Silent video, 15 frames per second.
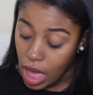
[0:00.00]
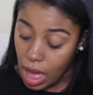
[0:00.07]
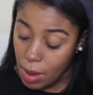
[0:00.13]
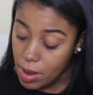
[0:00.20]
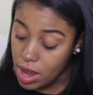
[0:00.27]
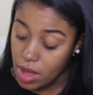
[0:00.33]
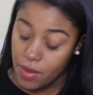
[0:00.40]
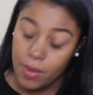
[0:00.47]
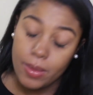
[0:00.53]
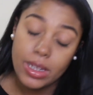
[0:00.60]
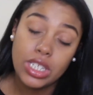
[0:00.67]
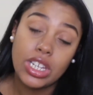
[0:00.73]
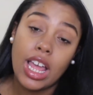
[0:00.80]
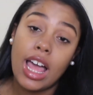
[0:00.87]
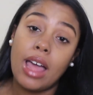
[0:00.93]
I'm going to give them a
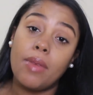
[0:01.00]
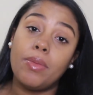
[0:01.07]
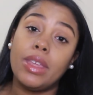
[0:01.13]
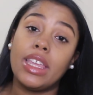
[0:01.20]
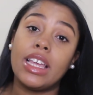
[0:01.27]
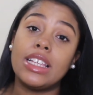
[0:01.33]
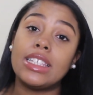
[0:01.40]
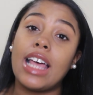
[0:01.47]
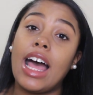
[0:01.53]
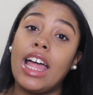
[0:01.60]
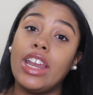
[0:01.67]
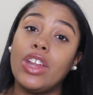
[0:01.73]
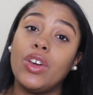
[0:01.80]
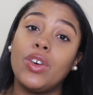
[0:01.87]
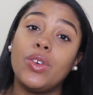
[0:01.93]
shot because
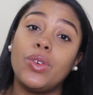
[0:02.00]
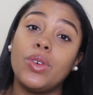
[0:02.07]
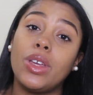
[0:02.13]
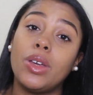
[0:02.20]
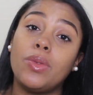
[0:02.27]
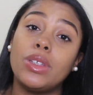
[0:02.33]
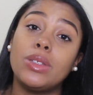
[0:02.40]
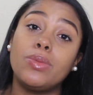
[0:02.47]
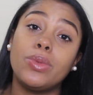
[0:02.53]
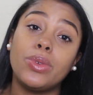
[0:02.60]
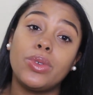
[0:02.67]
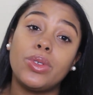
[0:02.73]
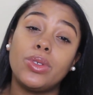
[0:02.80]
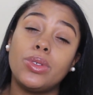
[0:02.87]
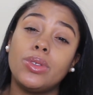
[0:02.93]
I know it was
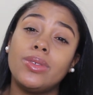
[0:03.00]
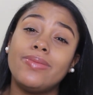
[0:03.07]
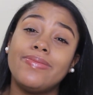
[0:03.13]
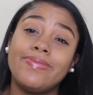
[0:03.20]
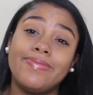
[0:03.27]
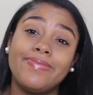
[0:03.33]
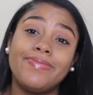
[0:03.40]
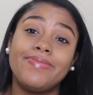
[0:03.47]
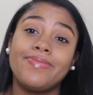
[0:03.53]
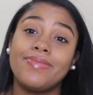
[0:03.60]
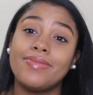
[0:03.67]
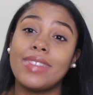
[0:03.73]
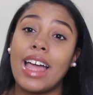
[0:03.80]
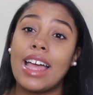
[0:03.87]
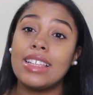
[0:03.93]
brutal
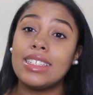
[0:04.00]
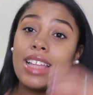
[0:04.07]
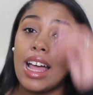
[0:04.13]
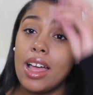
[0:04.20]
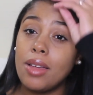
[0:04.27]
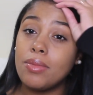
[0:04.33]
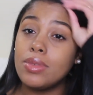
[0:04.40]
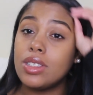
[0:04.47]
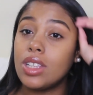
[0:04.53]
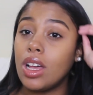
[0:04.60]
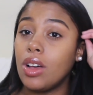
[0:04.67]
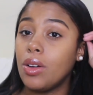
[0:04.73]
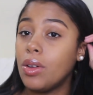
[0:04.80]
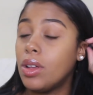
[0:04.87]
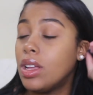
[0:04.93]
last time.
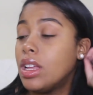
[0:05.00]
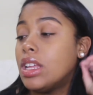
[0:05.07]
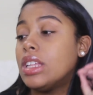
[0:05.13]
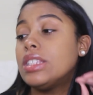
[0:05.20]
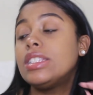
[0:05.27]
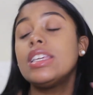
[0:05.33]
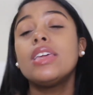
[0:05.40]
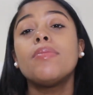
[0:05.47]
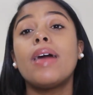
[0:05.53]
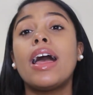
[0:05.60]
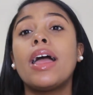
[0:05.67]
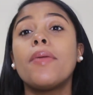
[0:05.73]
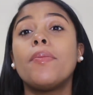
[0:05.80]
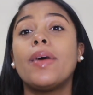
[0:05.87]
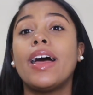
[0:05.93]
So
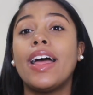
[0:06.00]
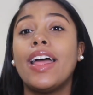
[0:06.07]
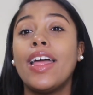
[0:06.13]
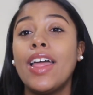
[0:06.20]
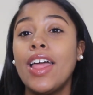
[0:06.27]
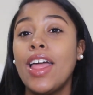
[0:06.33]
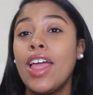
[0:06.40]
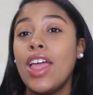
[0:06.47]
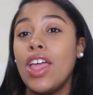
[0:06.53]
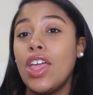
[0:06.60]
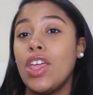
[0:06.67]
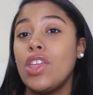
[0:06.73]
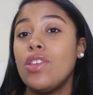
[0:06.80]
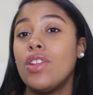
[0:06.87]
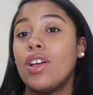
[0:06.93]
TMI, but
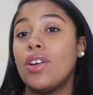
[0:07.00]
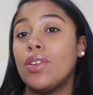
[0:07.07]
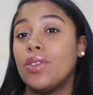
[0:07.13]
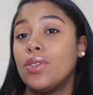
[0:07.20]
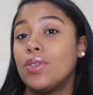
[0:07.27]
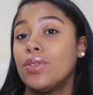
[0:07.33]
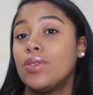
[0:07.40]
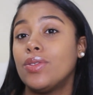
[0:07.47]
you know,